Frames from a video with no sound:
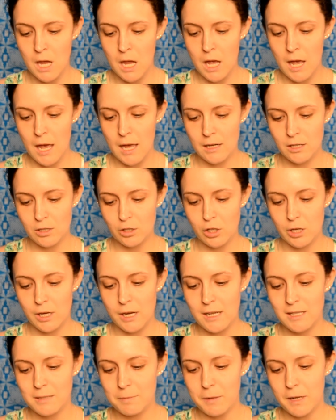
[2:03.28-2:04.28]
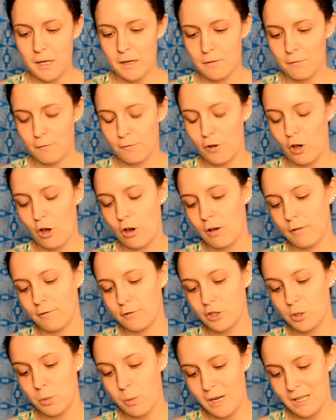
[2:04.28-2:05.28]
and it's got an SPF of
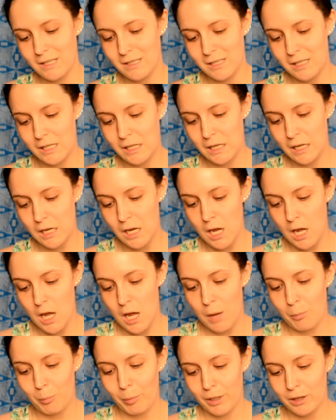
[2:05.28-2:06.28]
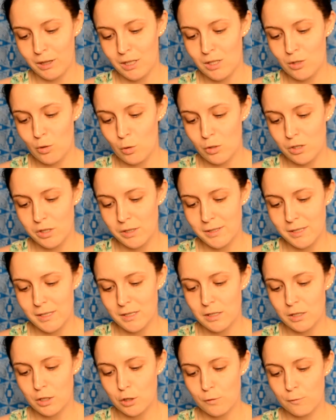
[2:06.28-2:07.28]
20, but this also says
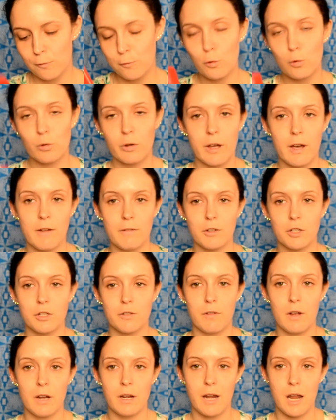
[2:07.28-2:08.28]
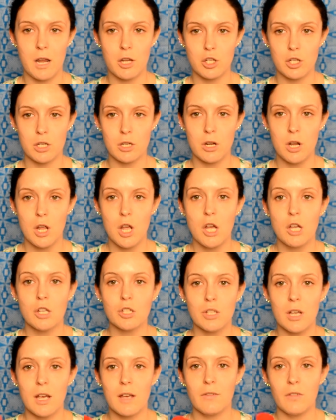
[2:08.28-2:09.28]
it's full coverage foundation,
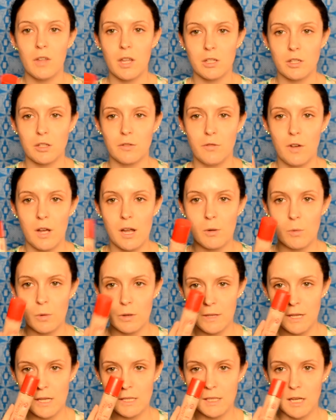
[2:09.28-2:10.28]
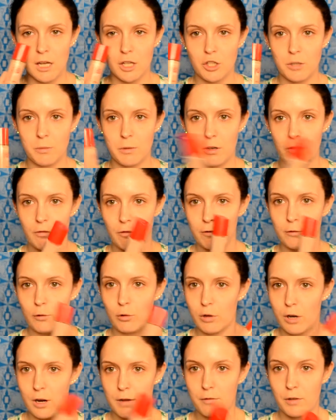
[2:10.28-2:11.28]
so I've yet to find one that's actually been full
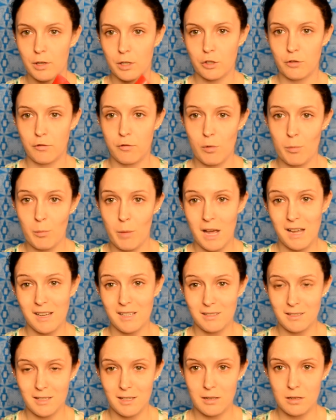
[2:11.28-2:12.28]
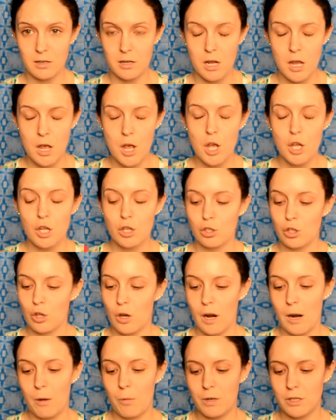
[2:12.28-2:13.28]
coverage for my skin, so
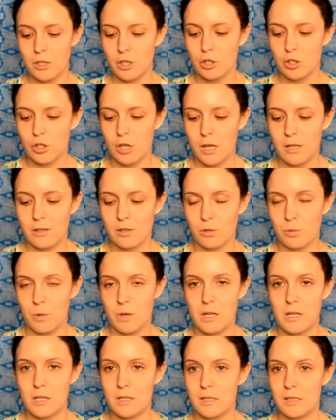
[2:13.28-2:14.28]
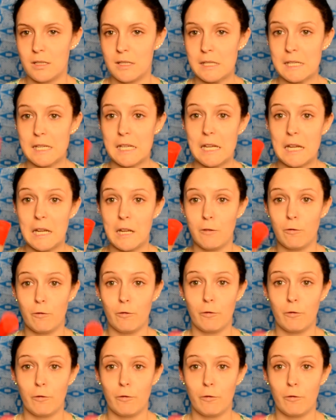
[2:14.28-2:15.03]
I wanted to try this one on and see if